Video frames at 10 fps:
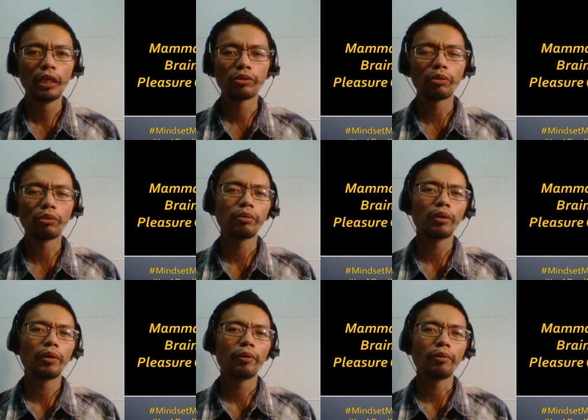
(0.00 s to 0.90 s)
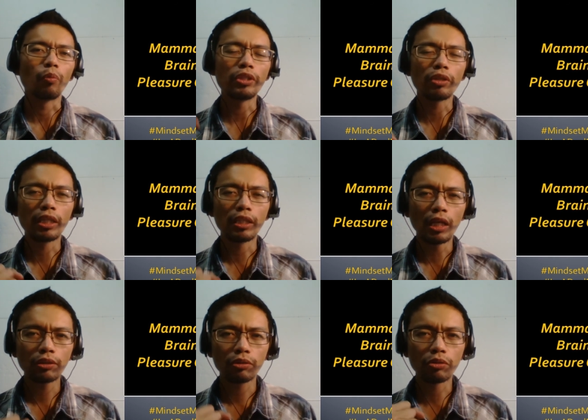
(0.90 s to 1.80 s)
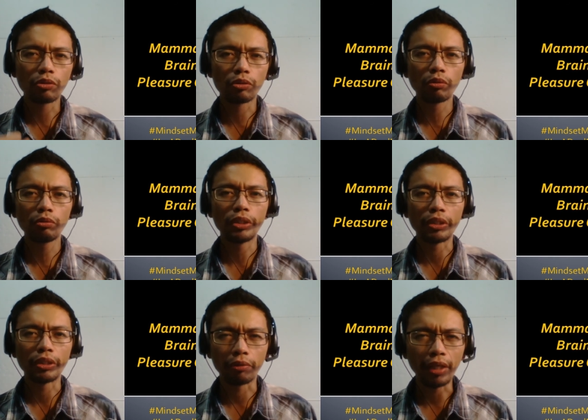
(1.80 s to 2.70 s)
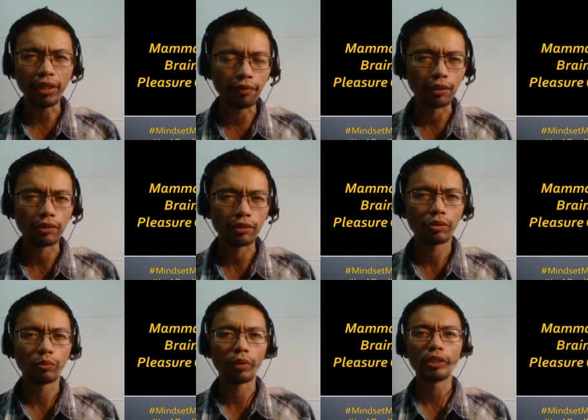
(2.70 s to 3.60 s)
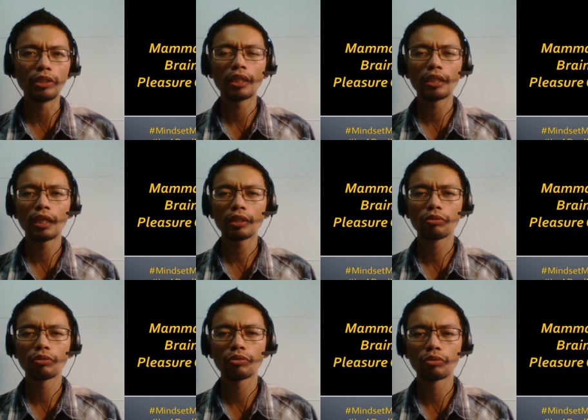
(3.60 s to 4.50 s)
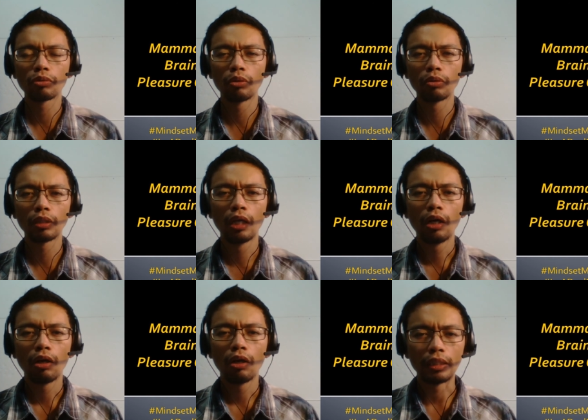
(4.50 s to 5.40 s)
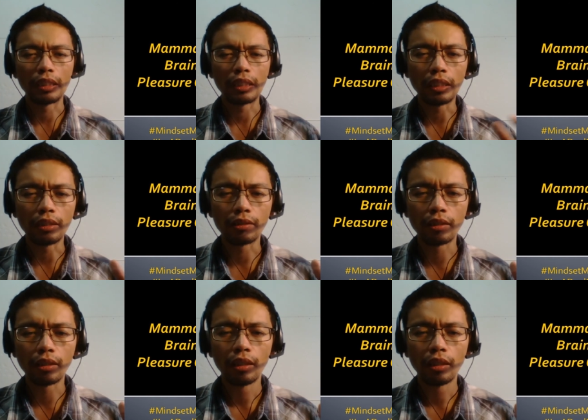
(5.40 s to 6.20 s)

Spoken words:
So when you cannot control your cravings, when you cannot control these